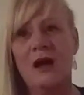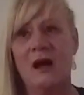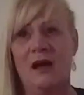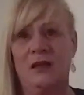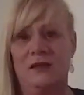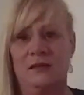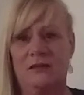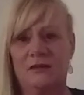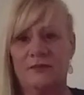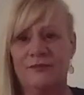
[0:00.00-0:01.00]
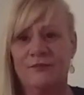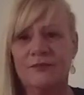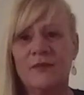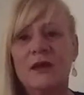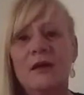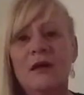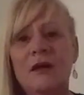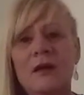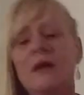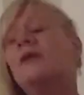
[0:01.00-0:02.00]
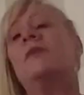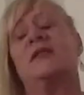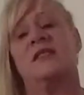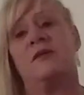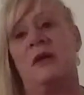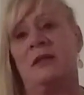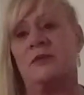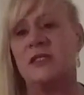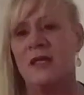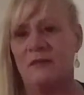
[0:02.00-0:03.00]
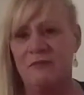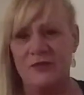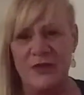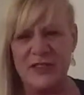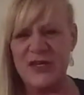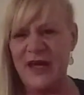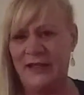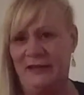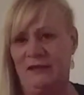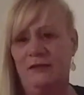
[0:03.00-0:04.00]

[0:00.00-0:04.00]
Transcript: And PC Wade was sent for retraining.